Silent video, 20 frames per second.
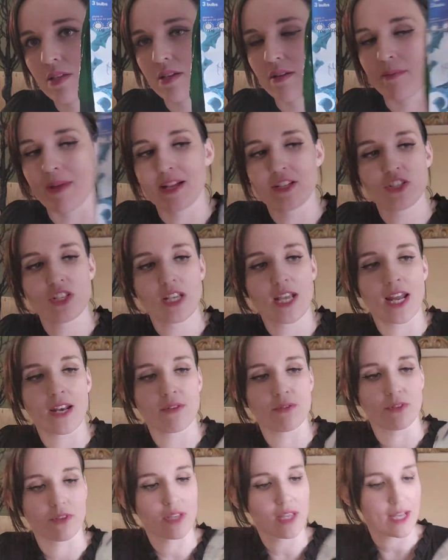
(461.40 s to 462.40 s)
I'm actually kind
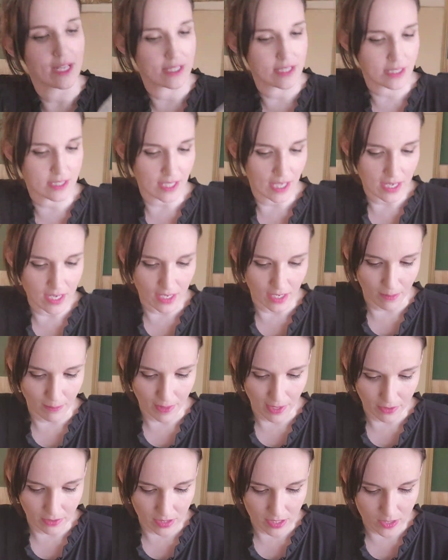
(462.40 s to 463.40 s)
of really excited
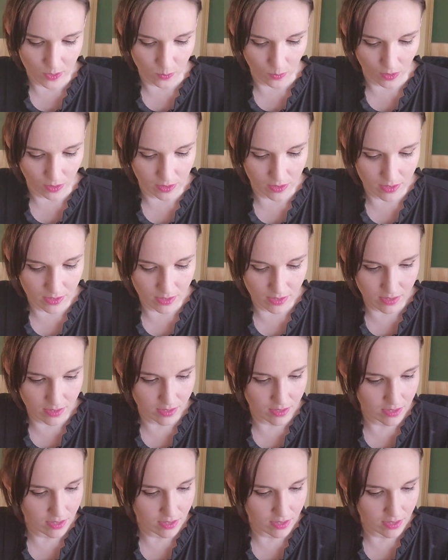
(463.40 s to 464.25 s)
about these ones.